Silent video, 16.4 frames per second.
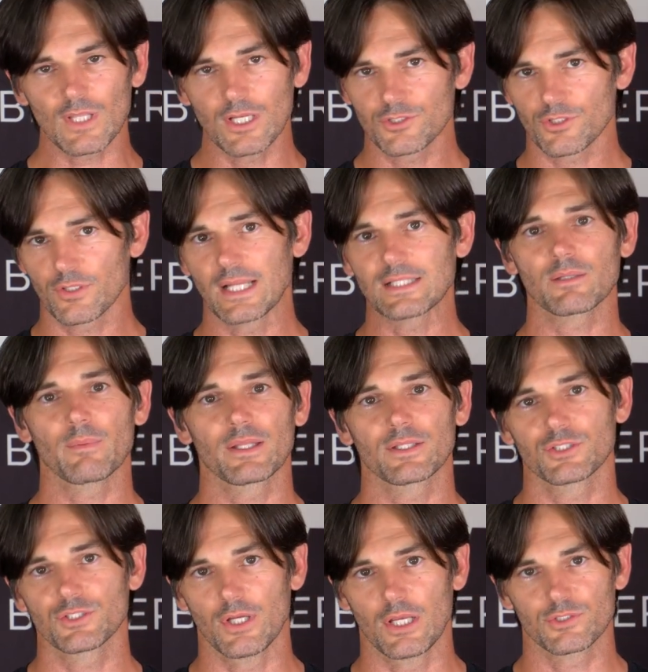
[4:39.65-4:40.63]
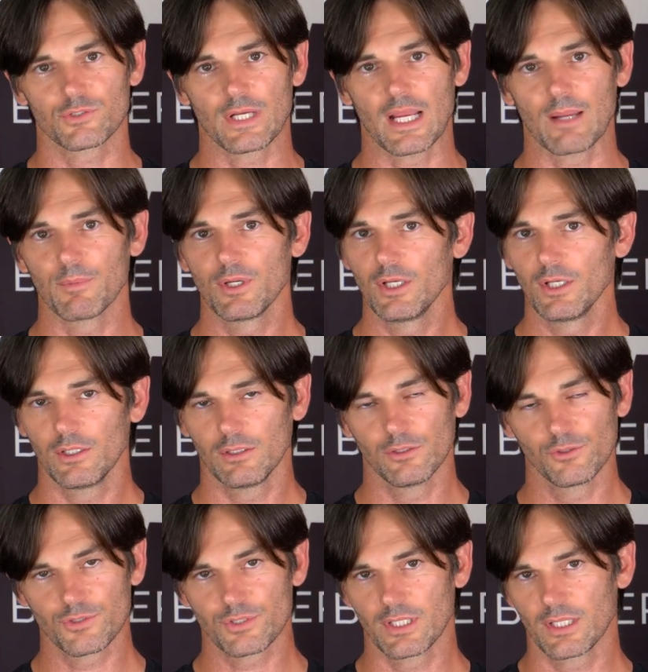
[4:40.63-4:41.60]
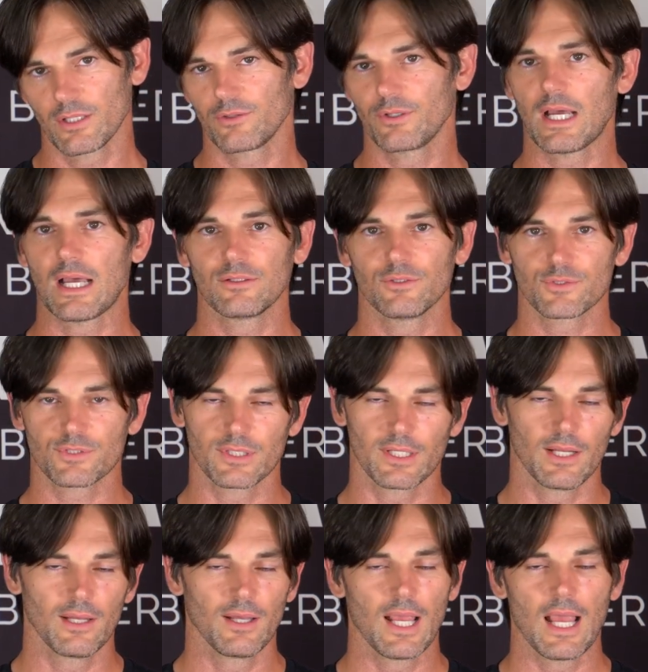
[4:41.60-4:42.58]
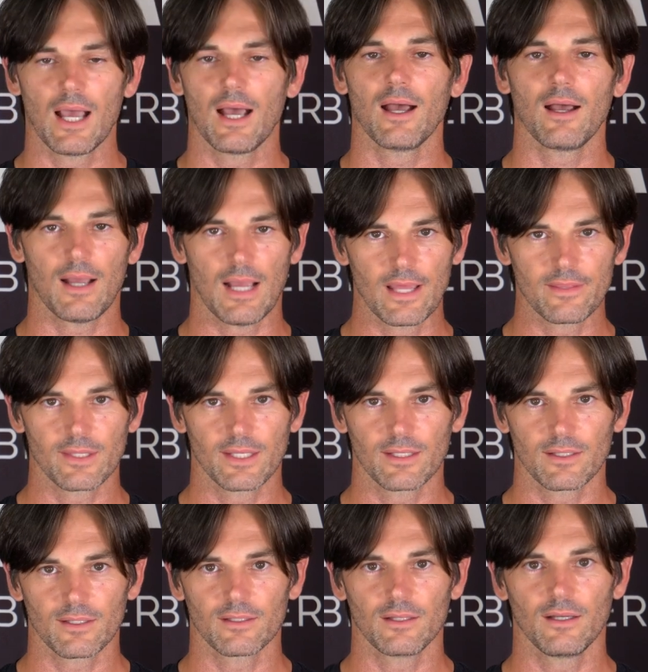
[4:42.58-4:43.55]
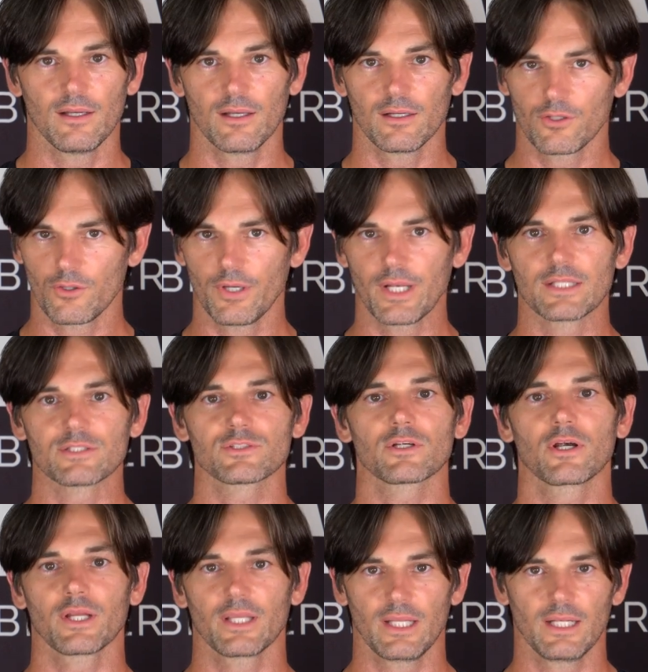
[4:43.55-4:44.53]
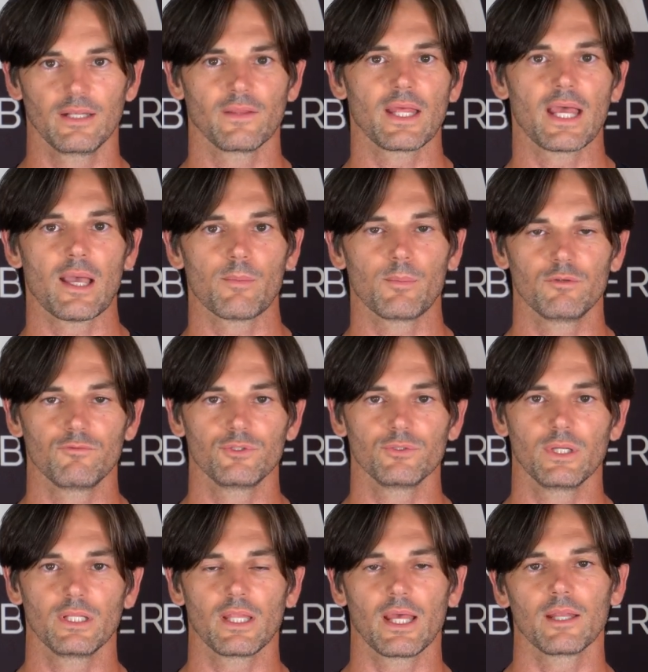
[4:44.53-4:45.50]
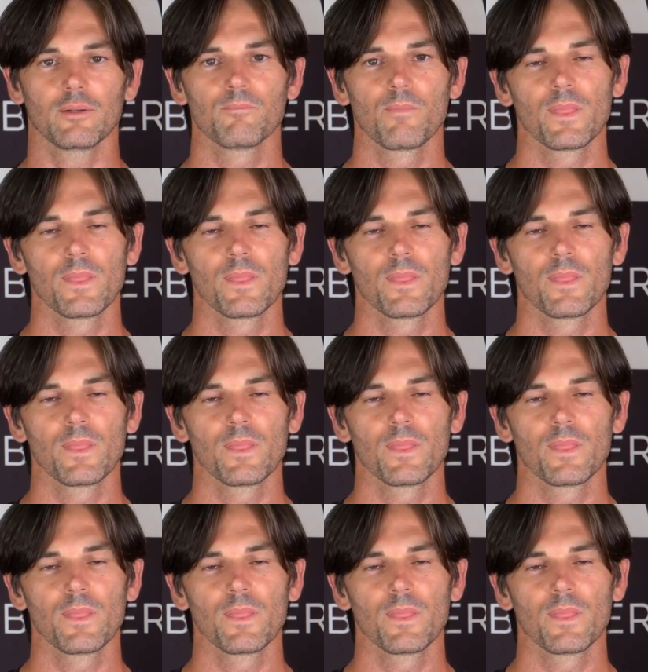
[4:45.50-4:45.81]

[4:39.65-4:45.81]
So that's about the chest strap. Loosen it or not loosen it. I think go ahead and start getting in the habit of doing that.